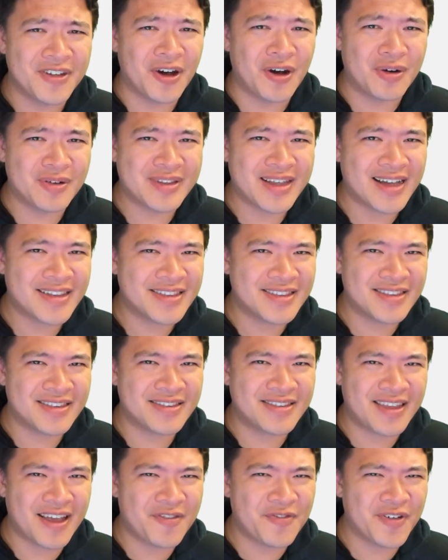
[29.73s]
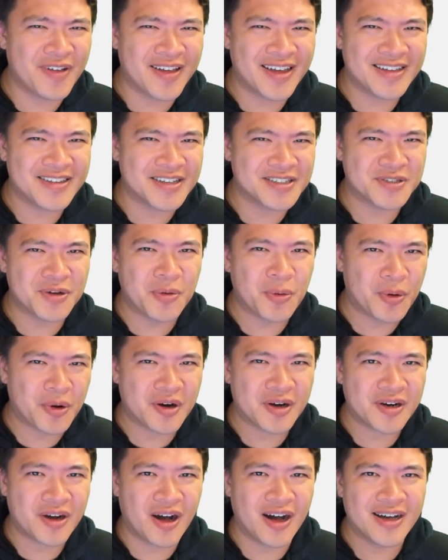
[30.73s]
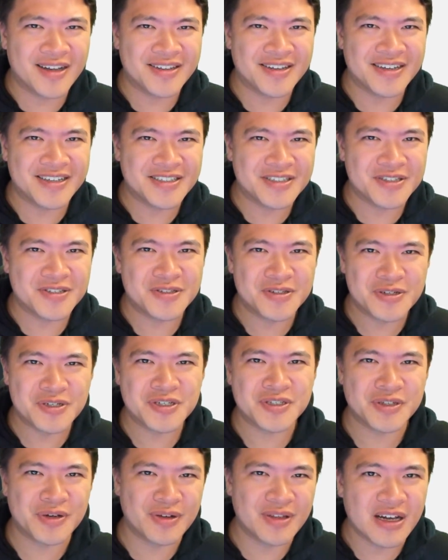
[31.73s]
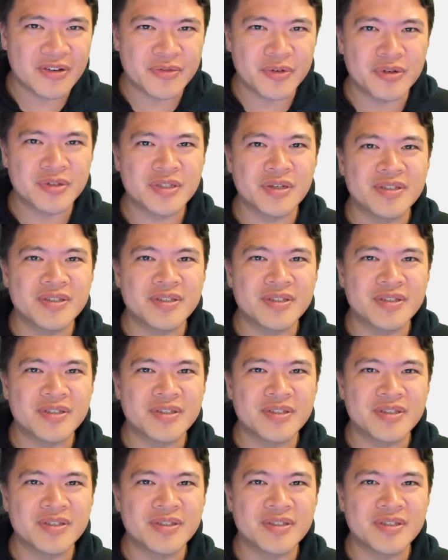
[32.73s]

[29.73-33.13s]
No, that definitely doesn't work on the institutional level.